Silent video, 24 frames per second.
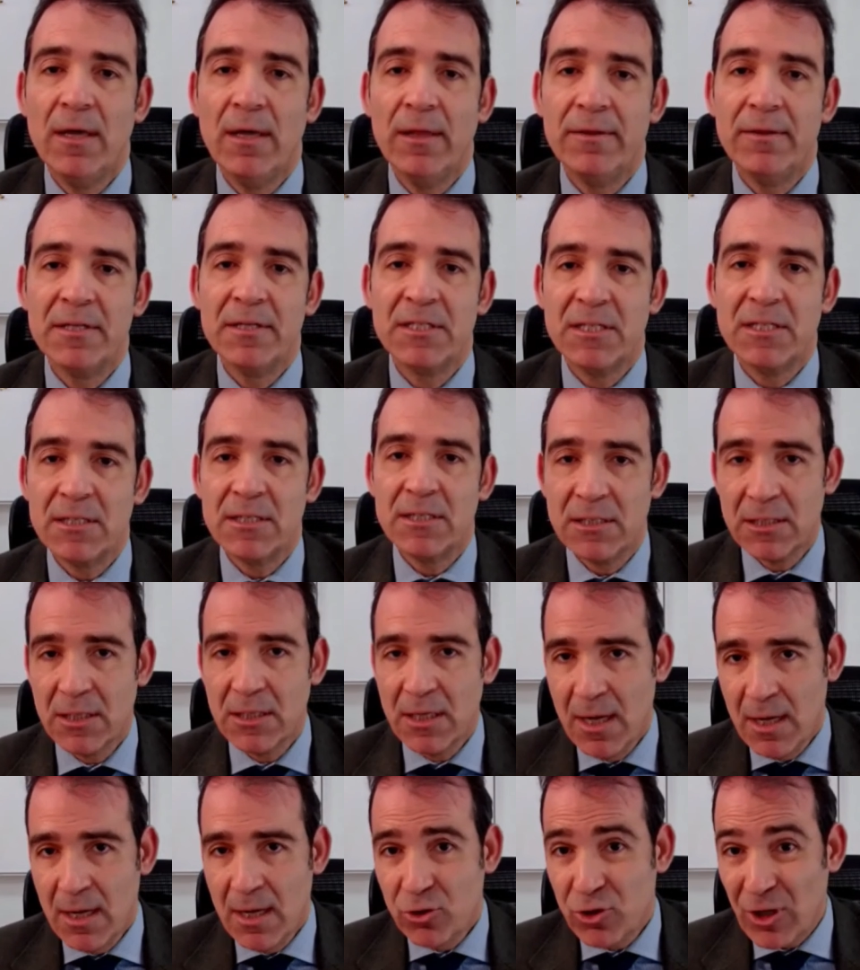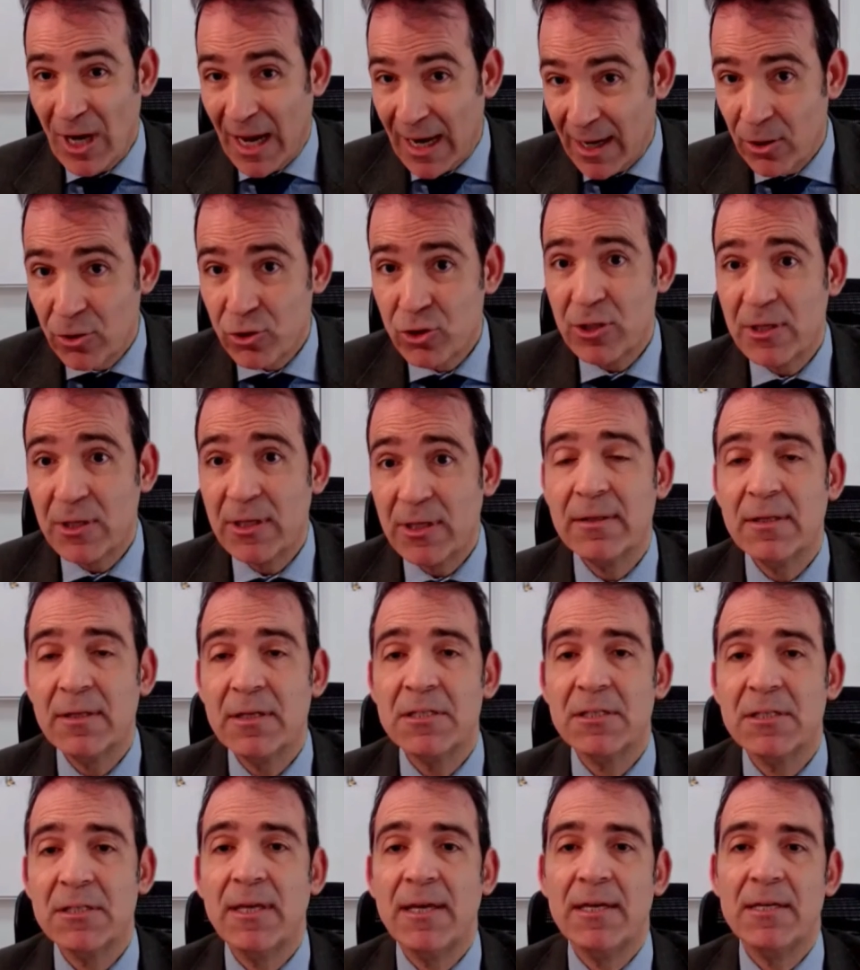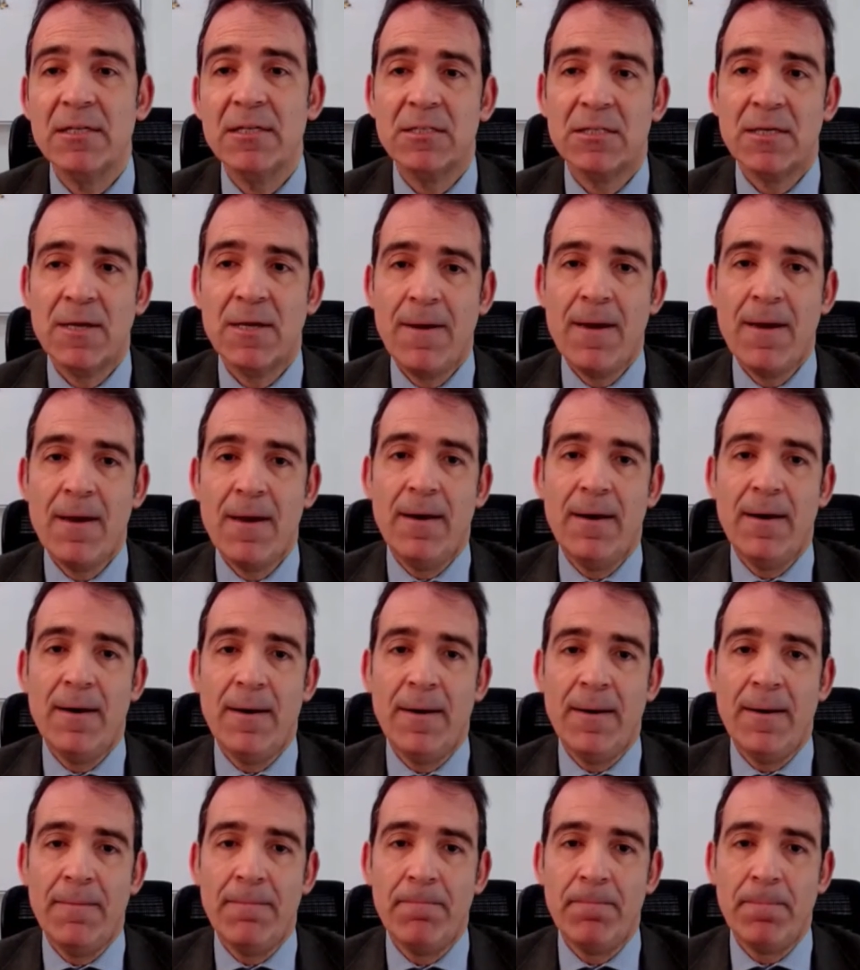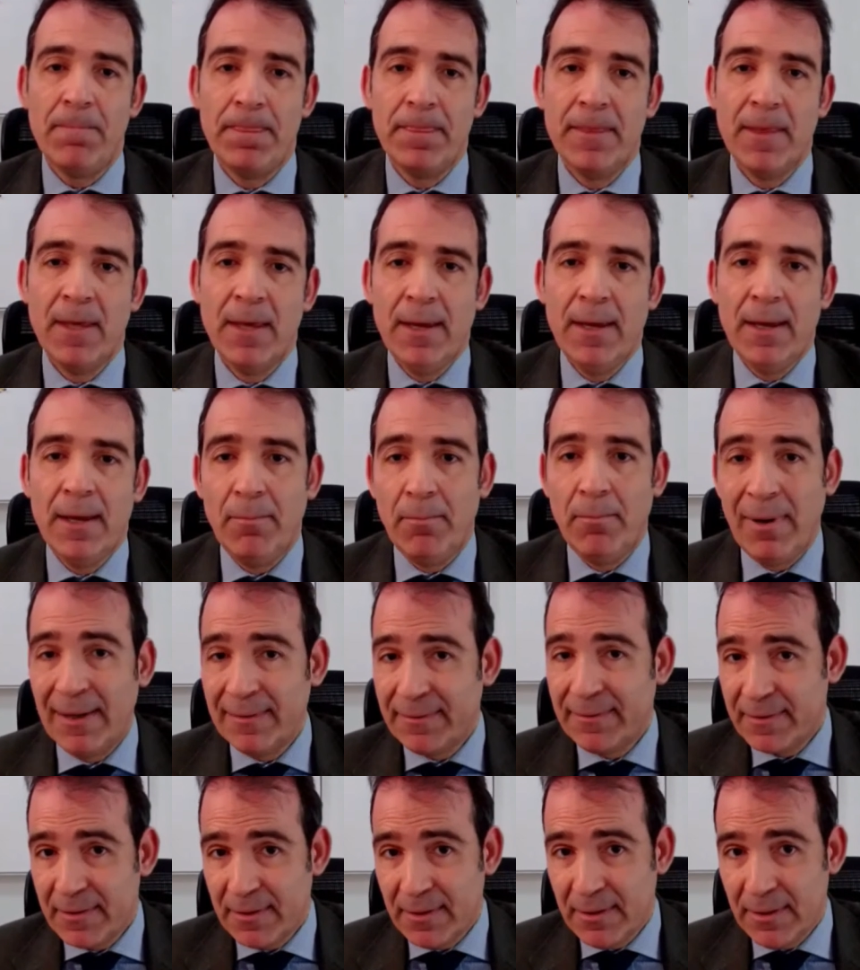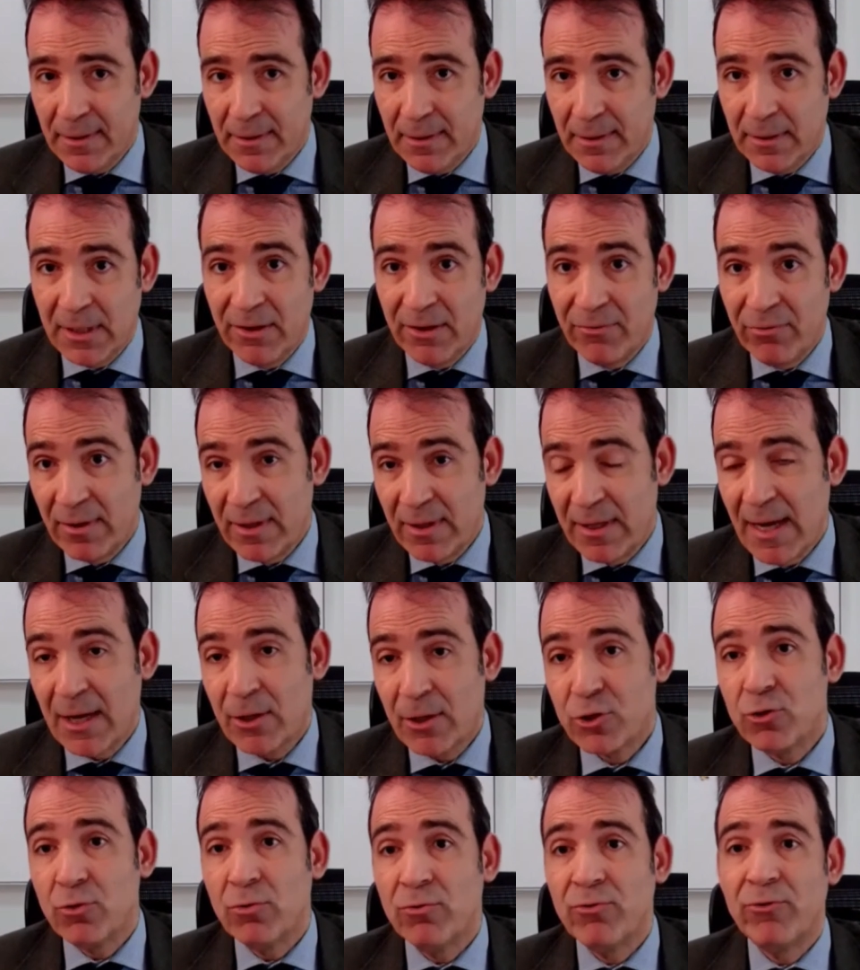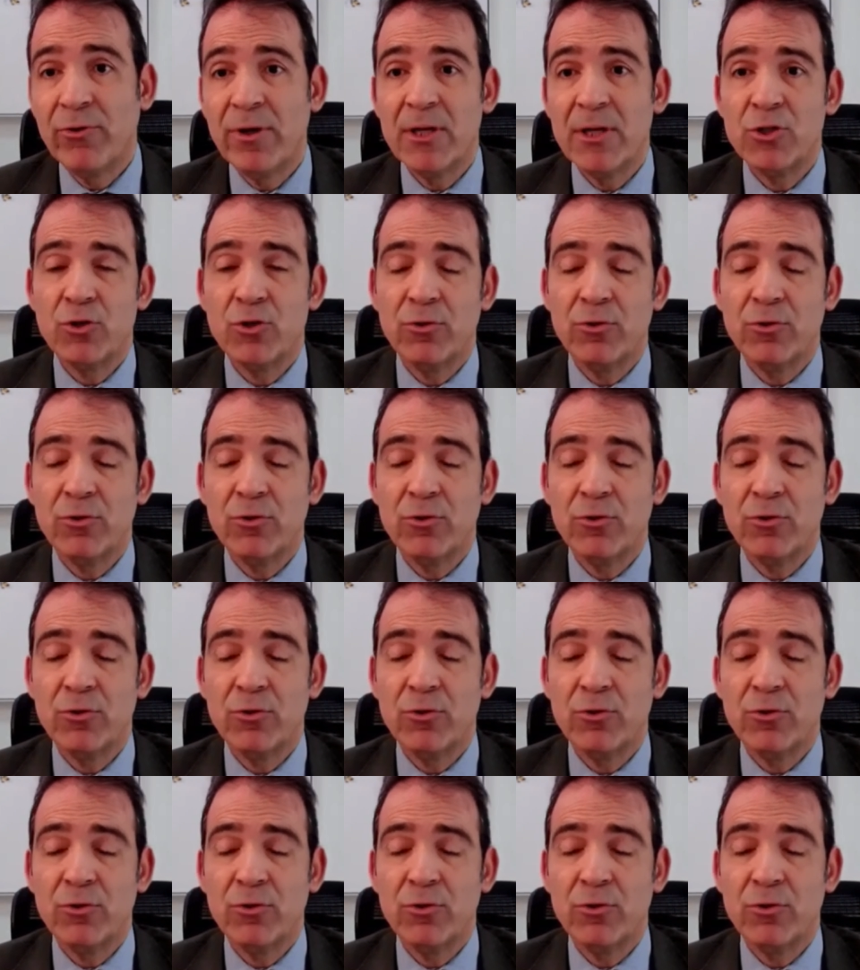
This is challenging these days, but given the actual freeze